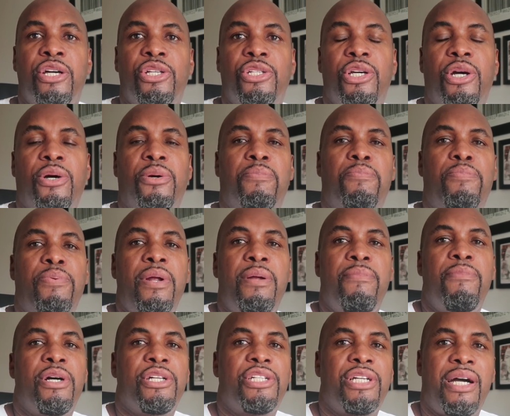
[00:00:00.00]
So pretty
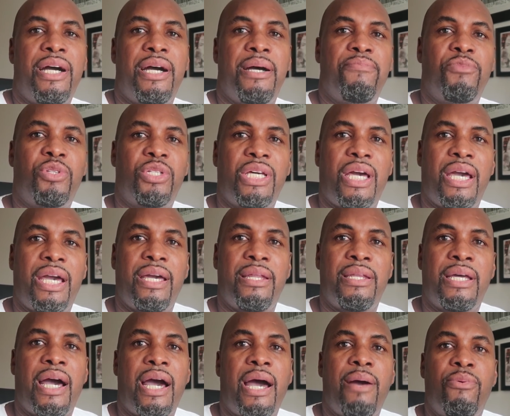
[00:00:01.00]
much I'm
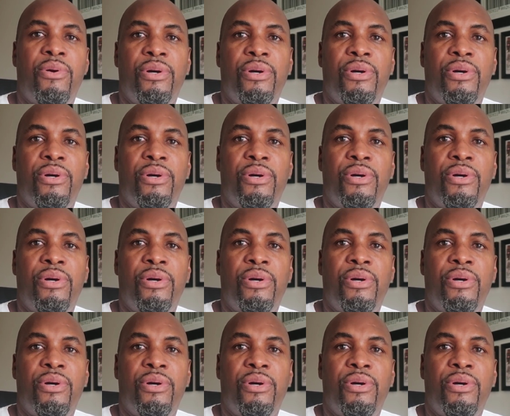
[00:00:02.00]
saying I